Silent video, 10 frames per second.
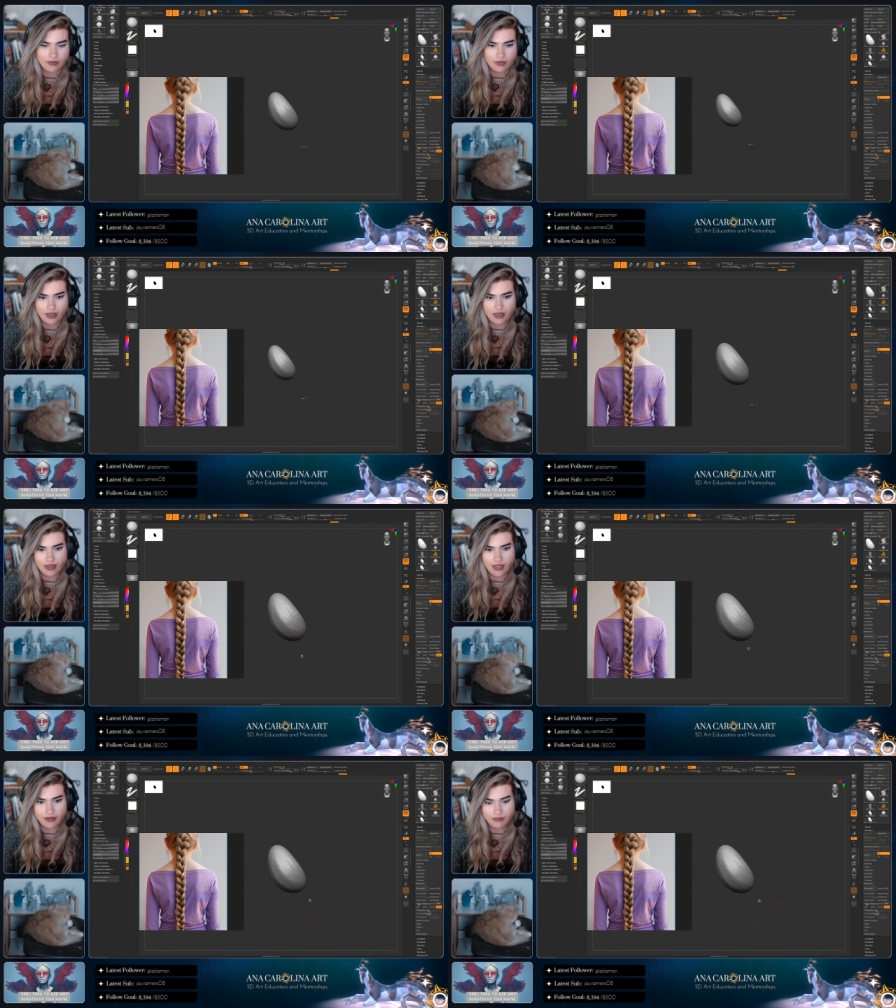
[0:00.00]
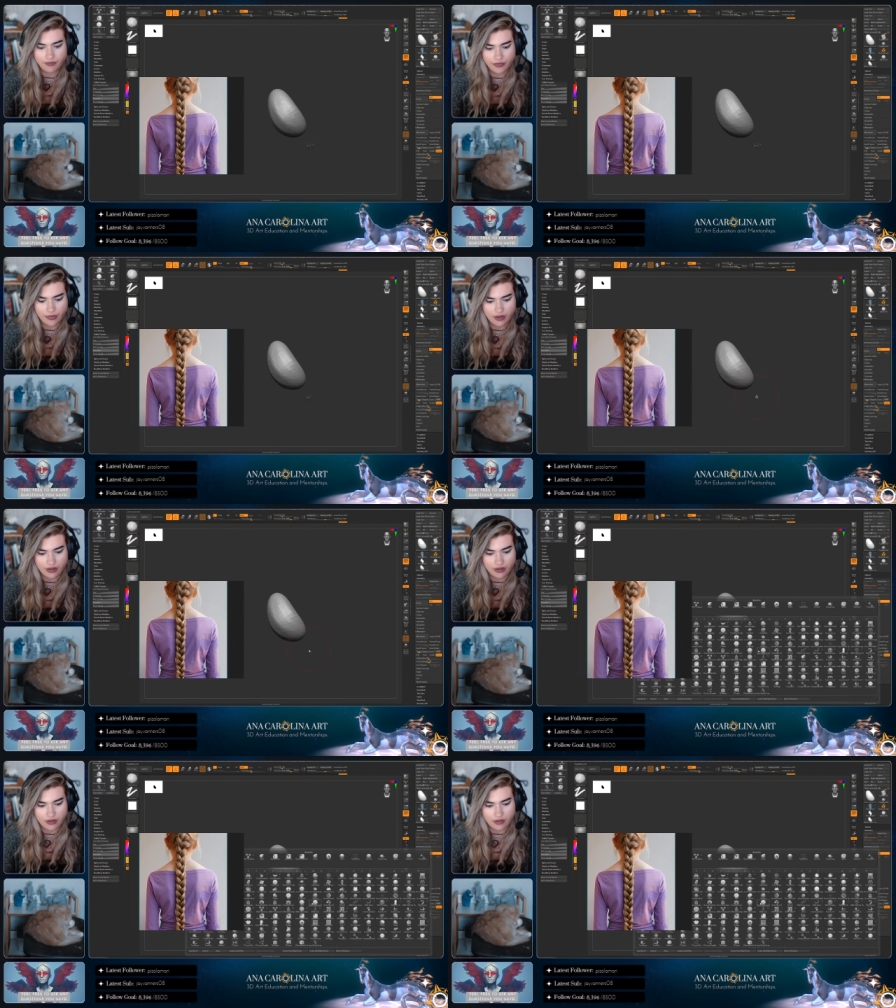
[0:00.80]
Something like that.
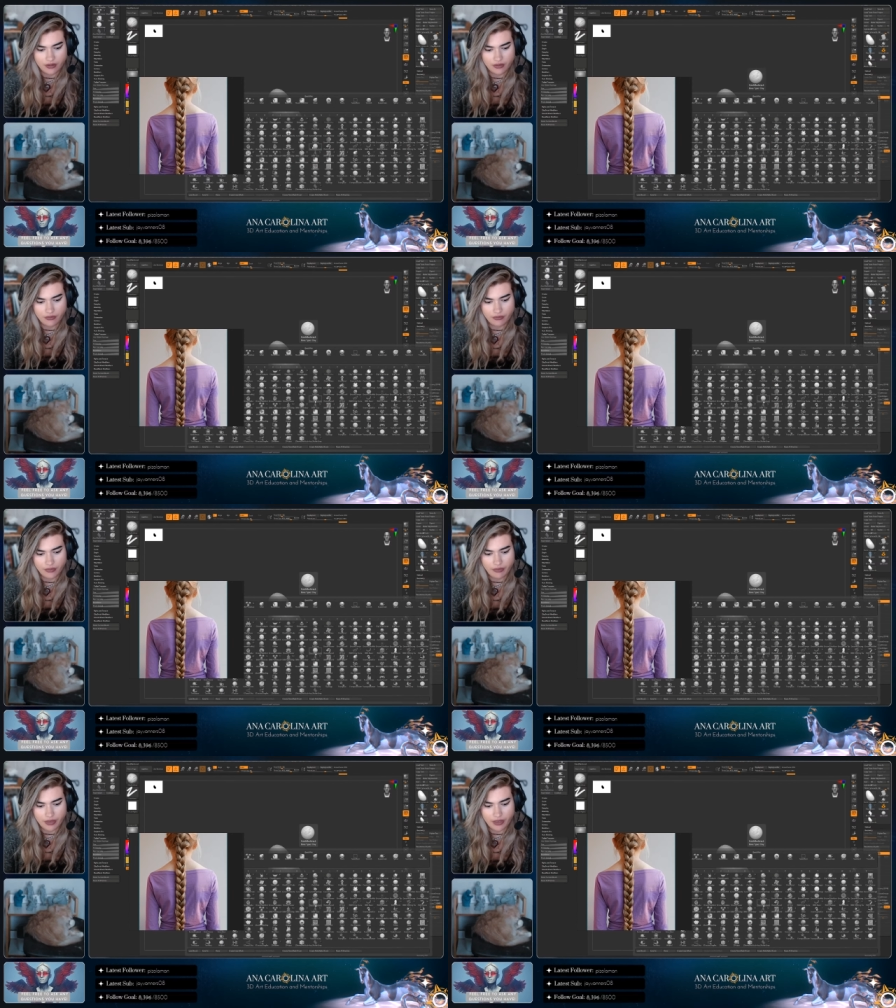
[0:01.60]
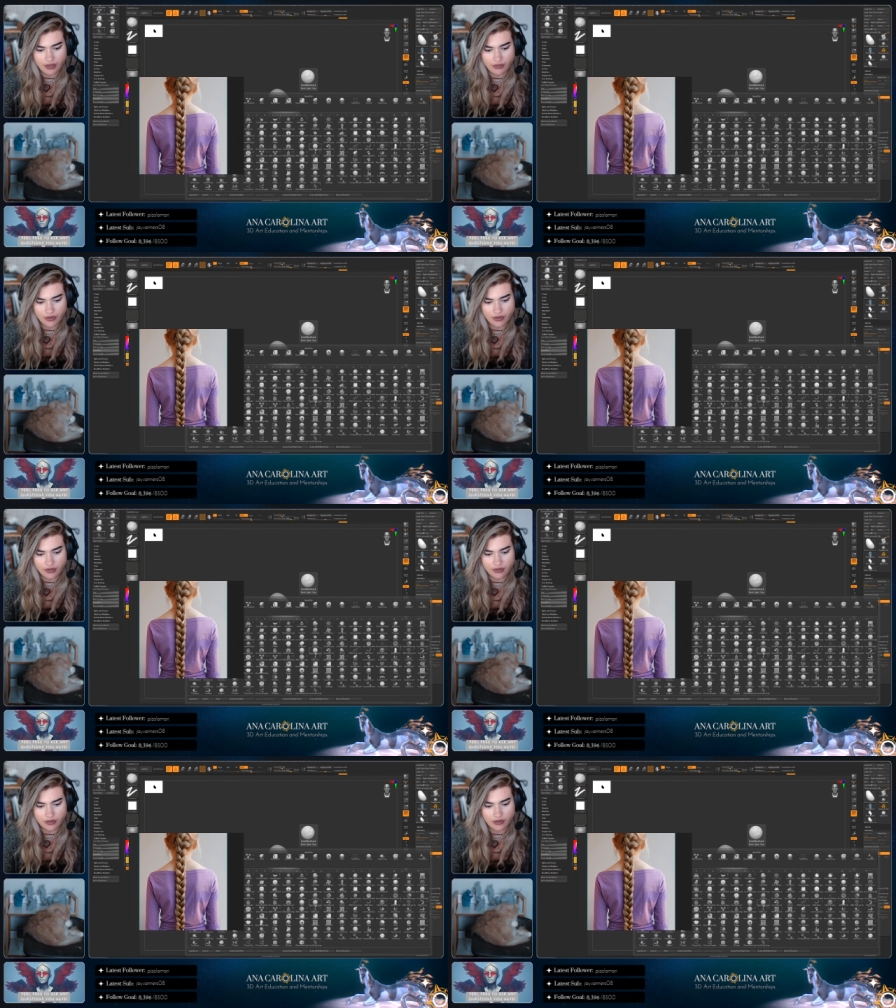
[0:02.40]
Maybe I
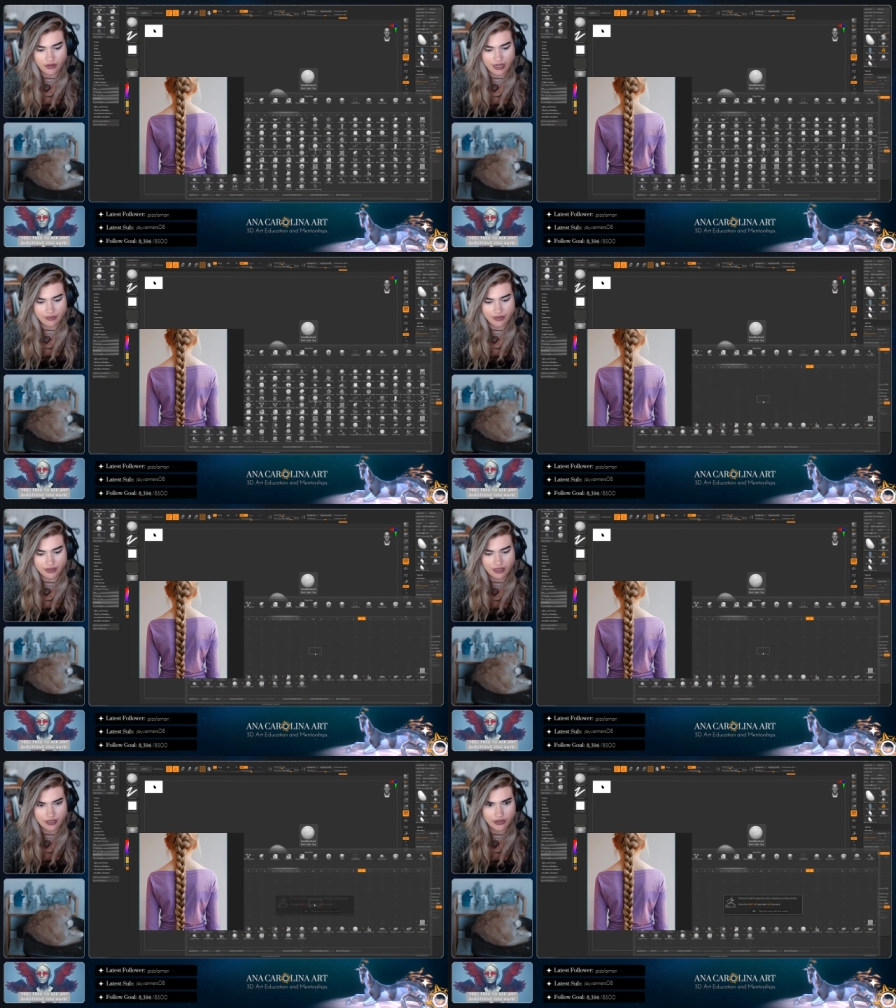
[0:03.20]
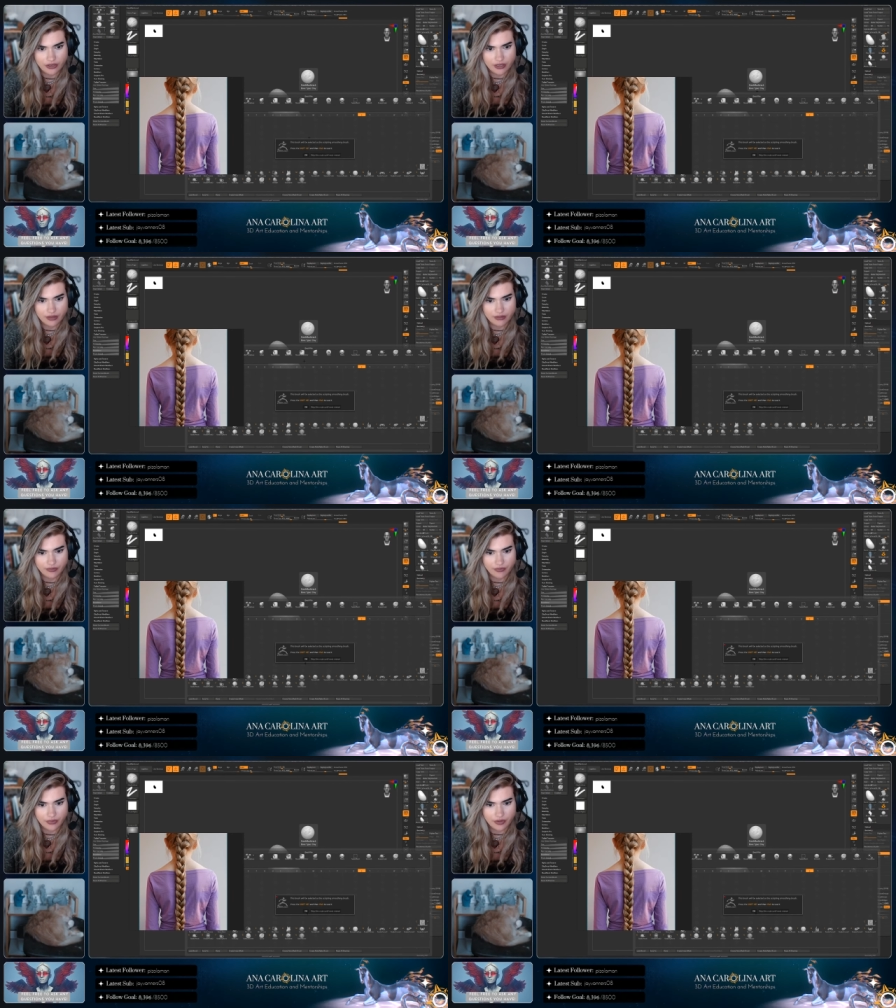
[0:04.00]
will grab the snake hook.
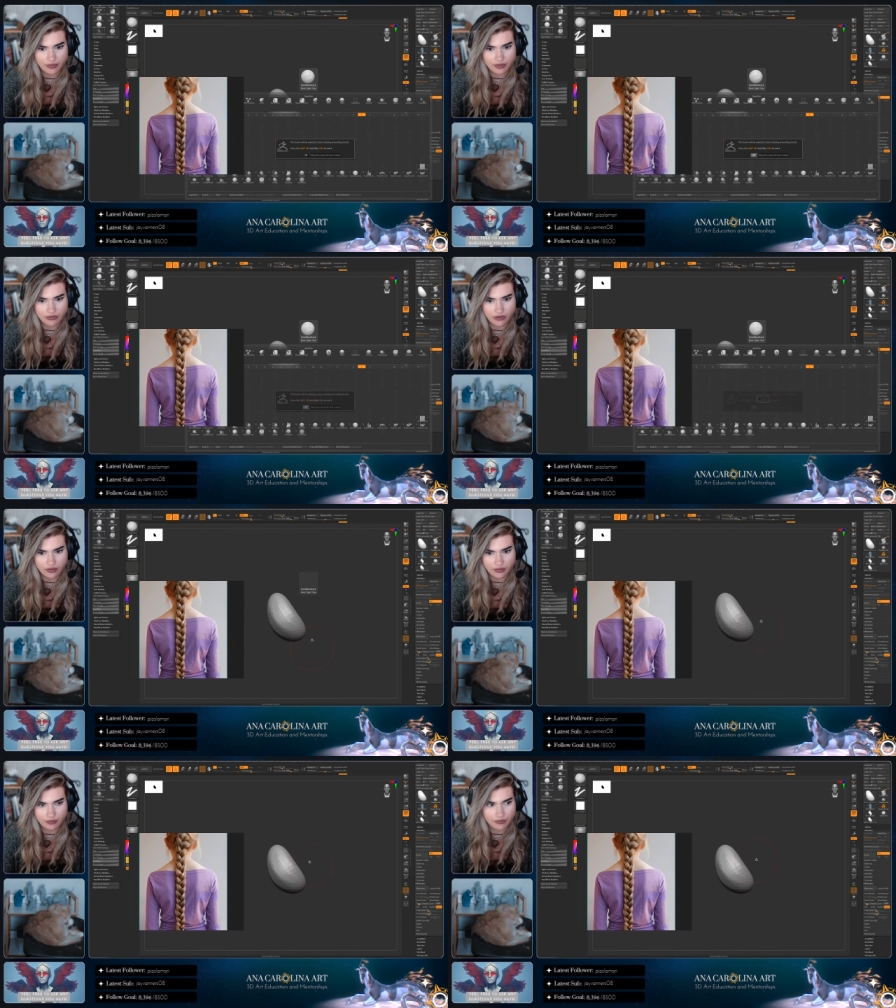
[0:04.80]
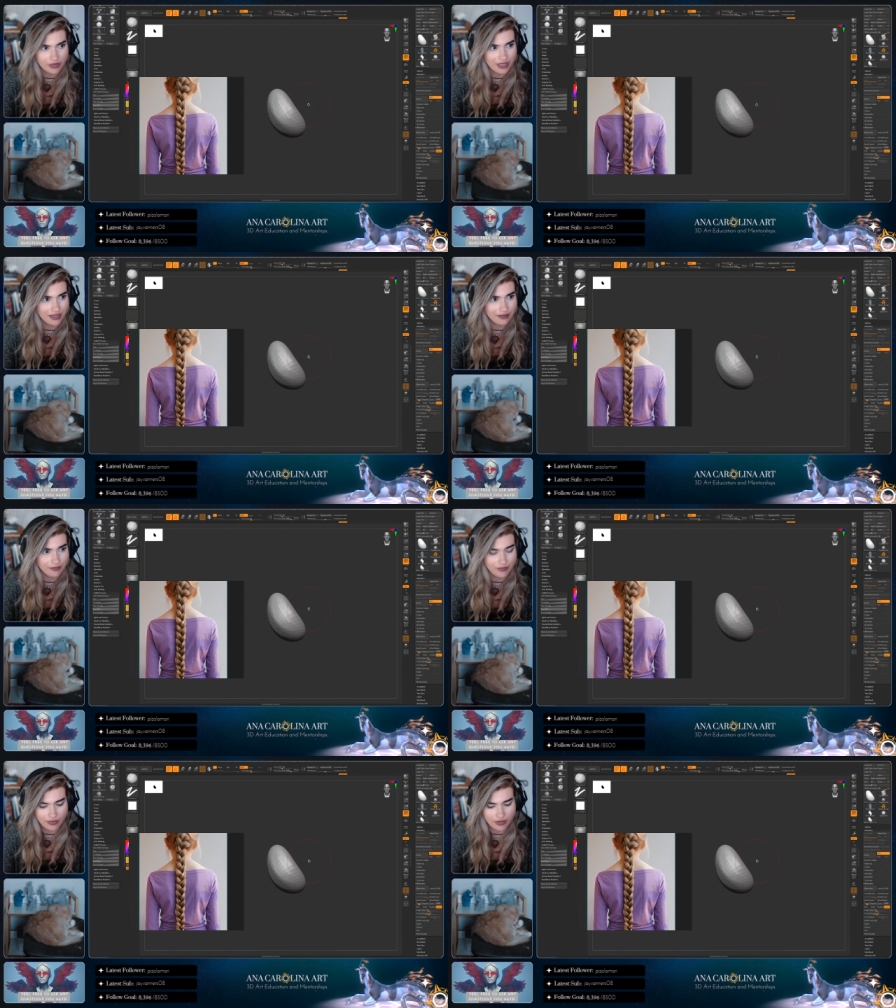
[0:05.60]
Oops, wrong
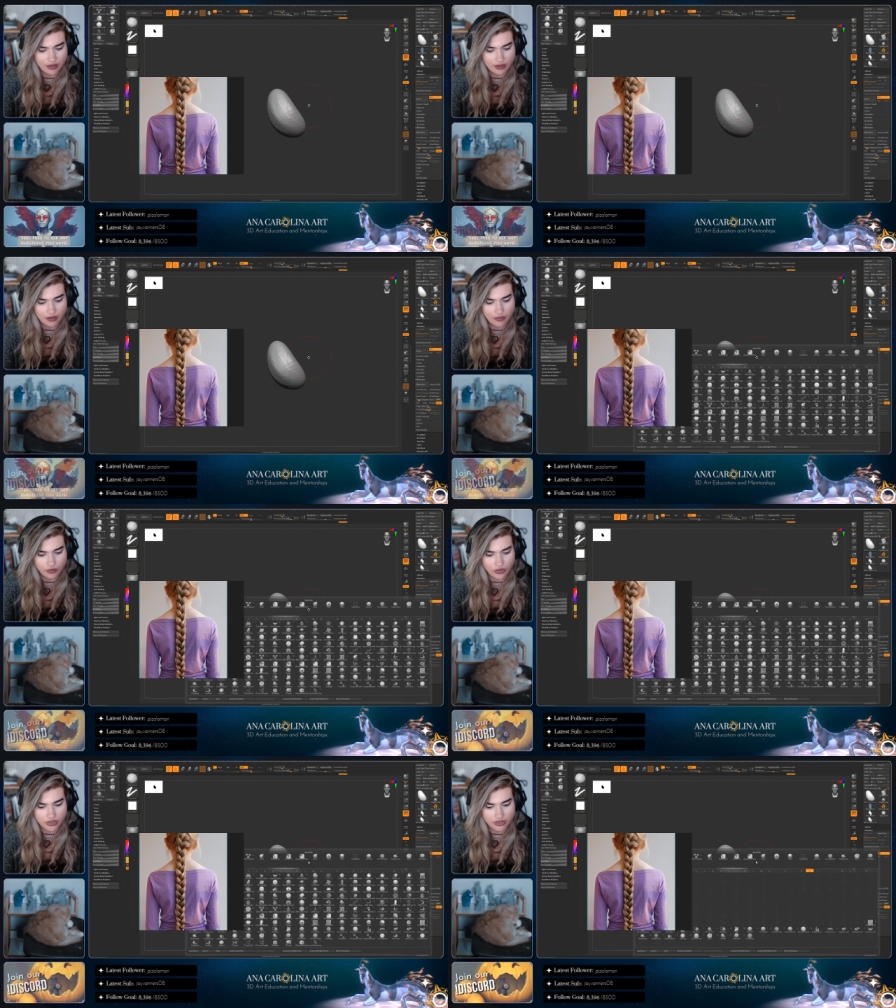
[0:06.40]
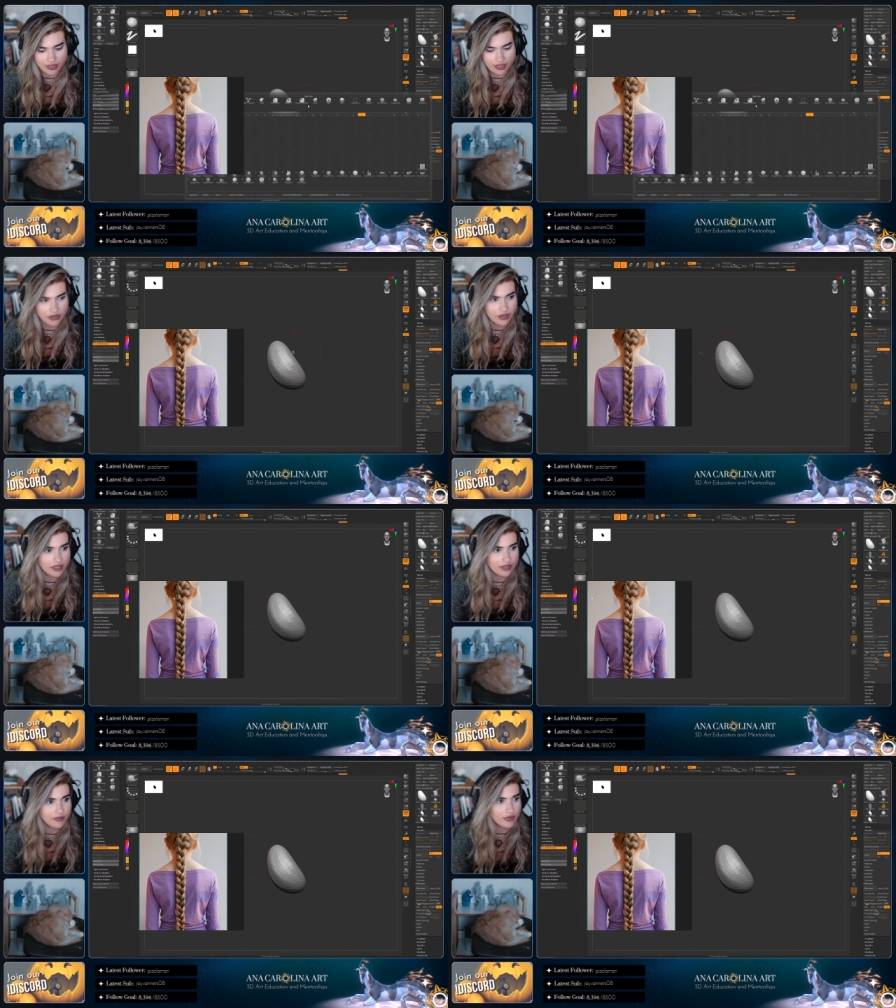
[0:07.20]
thing. Brush snake
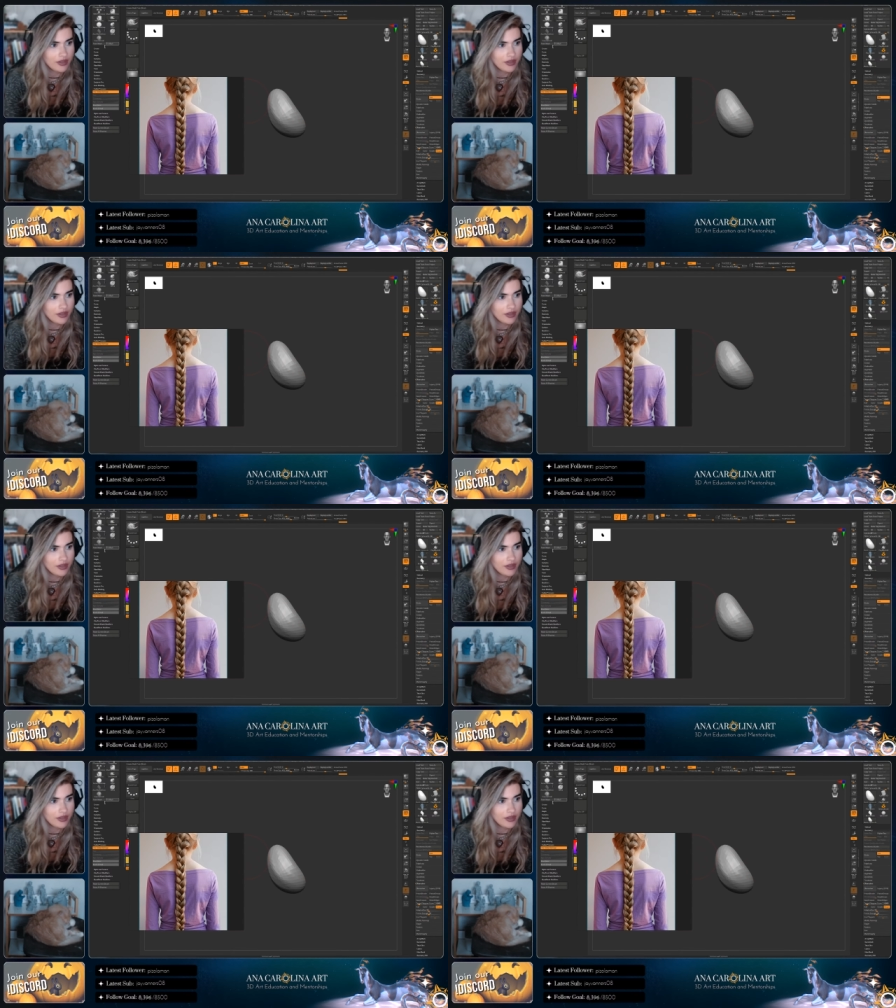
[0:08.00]
hook.